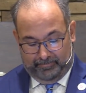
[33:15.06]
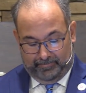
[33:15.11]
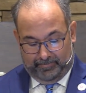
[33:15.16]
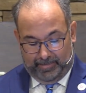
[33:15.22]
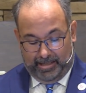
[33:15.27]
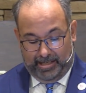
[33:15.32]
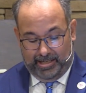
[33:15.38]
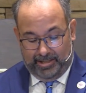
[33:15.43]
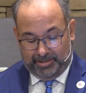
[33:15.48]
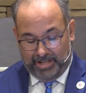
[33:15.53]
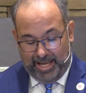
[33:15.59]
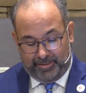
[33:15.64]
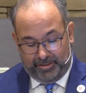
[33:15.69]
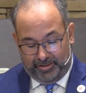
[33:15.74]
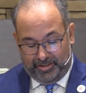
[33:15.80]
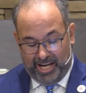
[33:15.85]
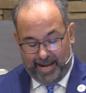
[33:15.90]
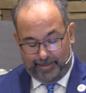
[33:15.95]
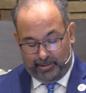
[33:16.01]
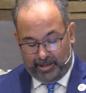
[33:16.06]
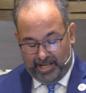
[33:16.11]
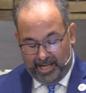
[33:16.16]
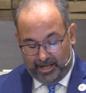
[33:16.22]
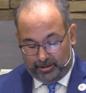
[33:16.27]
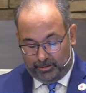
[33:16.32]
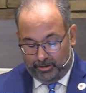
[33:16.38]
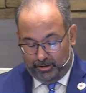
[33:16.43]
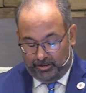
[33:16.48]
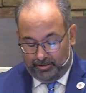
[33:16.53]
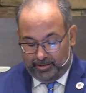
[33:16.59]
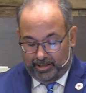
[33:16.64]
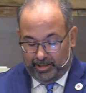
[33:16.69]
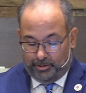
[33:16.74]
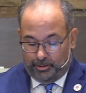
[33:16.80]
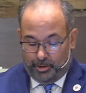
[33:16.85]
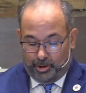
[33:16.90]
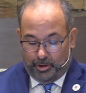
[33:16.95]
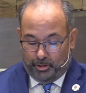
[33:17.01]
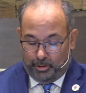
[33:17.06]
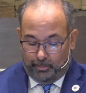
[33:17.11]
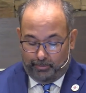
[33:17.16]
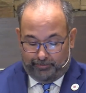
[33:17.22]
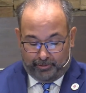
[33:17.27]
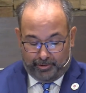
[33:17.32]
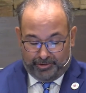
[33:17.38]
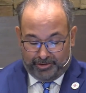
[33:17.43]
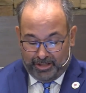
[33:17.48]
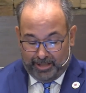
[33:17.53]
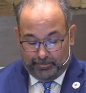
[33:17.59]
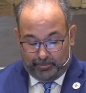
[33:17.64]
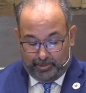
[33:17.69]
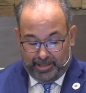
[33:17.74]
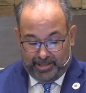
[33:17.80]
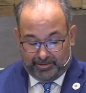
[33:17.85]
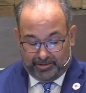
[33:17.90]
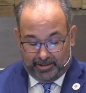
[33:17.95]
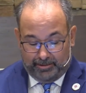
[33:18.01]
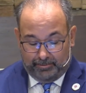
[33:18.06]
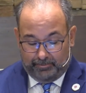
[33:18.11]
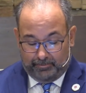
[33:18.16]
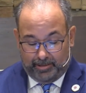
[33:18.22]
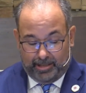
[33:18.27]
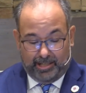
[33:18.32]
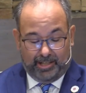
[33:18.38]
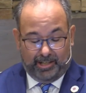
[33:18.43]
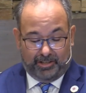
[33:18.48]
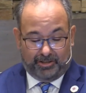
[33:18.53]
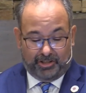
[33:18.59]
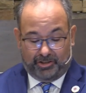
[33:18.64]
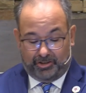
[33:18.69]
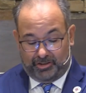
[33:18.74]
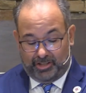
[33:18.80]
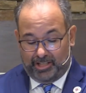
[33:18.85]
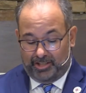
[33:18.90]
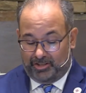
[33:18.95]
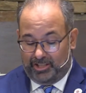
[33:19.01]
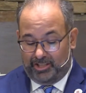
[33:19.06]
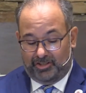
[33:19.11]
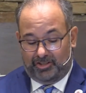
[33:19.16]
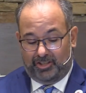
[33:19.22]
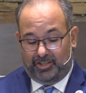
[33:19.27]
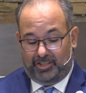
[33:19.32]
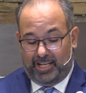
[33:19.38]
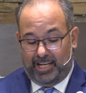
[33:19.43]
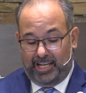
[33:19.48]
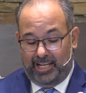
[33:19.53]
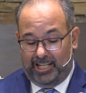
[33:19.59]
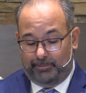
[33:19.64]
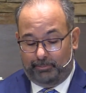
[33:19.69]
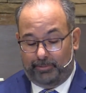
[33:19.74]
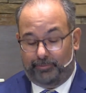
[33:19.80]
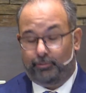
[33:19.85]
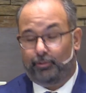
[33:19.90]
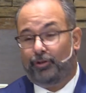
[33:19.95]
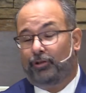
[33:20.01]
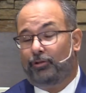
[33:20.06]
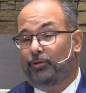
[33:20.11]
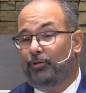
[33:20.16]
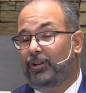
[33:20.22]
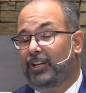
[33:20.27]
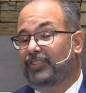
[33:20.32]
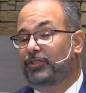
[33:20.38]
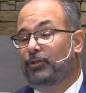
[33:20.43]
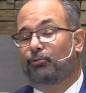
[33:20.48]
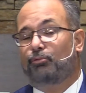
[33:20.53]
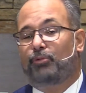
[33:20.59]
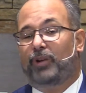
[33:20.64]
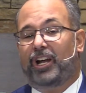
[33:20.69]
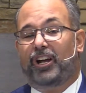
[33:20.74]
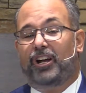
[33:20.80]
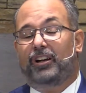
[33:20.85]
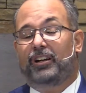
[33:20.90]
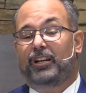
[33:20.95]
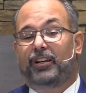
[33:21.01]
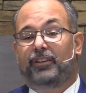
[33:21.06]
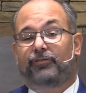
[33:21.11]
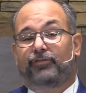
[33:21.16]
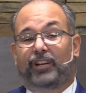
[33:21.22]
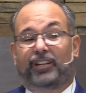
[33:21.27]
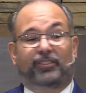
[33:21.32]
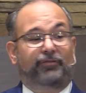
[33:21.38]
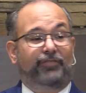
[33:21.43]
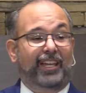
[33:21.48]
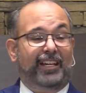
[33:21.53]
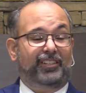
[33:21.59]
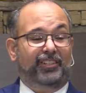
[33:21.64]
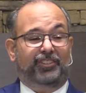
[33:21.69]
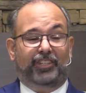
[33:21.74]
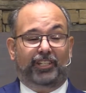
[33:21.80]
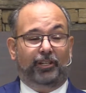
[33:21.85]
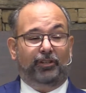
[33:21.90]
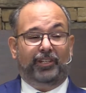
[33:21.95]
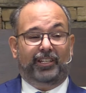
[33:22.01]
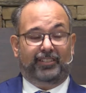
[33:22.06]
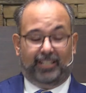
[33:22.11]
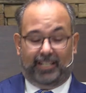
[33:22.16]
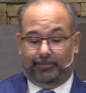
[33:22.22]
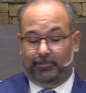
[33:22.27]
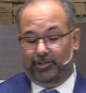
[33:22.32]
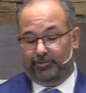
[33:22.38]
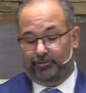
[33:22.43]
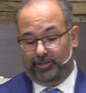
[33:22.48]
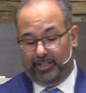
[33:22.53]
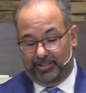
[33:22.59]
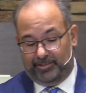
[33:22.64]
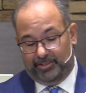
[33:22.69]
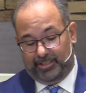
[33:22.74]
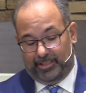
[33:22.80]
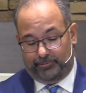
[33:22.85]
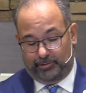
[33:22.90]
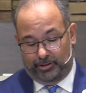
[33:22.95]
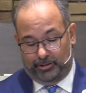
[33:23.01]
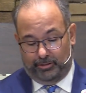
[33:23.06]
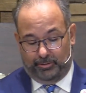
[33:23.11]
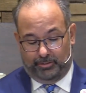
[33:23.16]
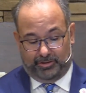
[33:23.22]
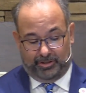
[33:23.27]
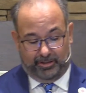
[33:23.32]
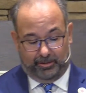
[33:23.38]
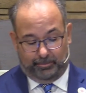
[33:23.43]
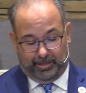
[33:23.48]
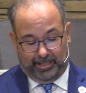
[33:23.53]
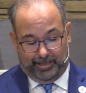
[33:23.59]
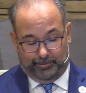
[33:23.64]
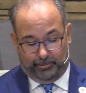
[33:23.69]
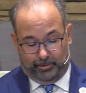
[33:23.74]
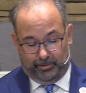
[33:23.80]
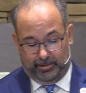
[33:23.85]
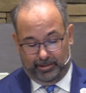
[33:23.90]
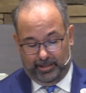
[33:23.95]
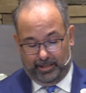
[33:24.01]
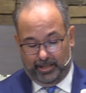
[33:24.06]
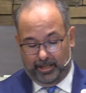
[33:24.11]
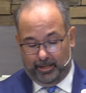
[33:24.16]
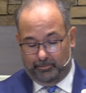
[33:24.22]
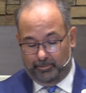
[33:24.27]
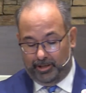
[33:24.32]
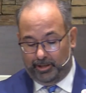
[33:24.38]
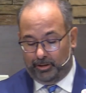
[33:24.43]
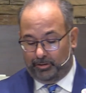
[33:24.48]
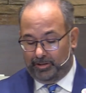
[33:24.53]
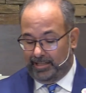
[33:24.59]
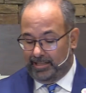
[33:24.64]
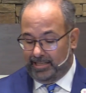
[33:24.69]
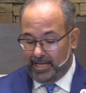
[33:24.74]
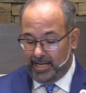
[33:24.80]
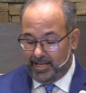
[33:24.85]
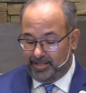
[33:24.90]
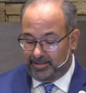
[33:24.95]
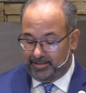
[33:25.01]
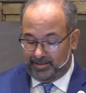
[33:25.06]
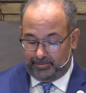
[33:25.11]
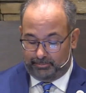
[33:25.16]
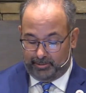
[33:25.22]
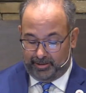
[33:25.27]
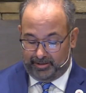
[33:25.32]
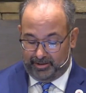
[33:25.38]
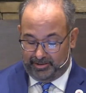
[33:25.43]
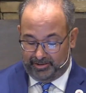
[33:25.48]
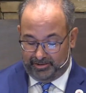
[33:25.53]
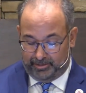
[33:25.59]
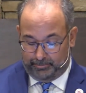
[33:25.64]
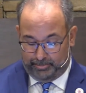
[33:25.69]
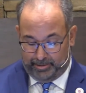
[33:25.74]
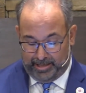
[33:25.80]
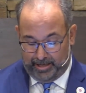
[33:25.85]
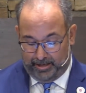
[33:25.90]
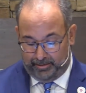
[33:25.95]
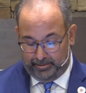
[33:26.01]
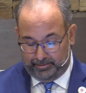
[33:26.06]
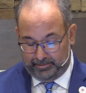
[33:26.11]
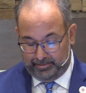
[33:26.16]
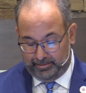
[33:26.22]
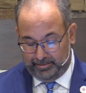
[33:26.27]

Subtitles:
He is at the tabernacle in Nob. For some reason, it just says he is detained before the Lord. It's a rare phrase. In fact, it's the only time this phrase is ever used in the Bible. We can only guess what this is about.